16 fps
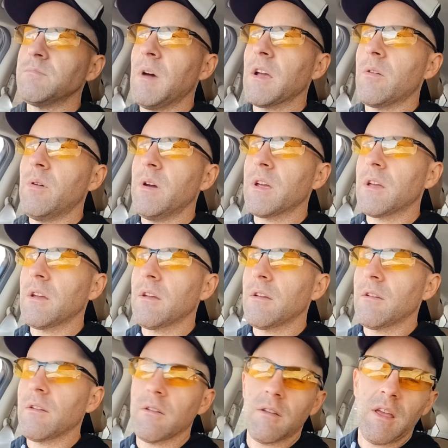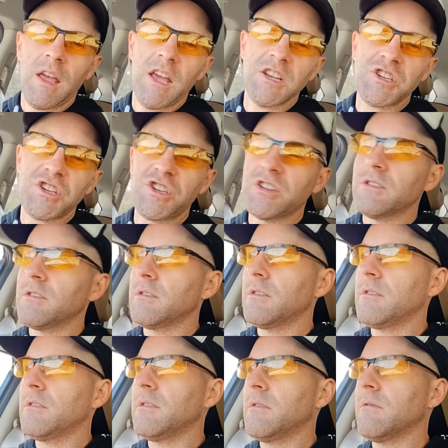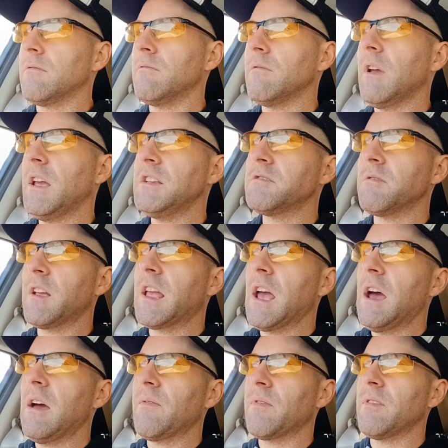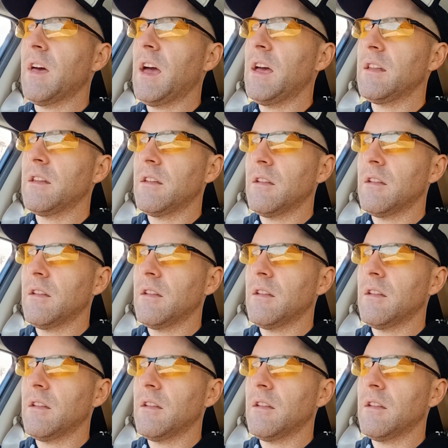my quick-ish race recap for that.